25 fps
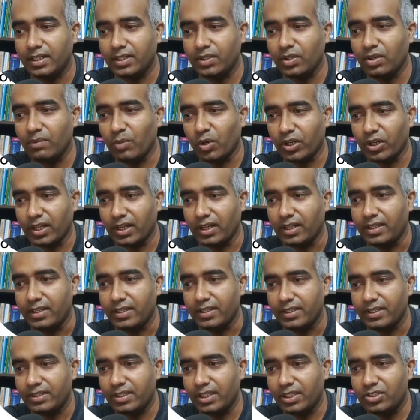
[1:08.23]
model.
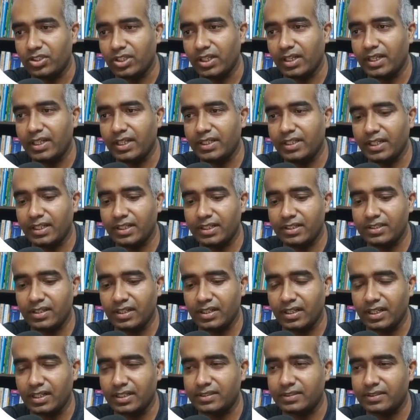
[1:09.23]
The generated
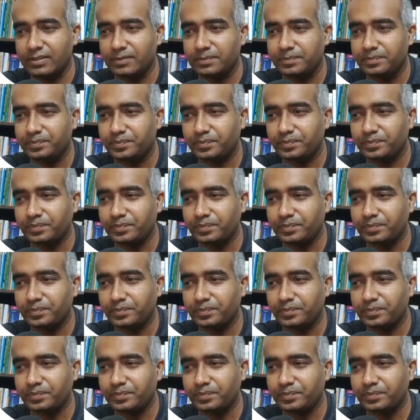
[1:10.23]
results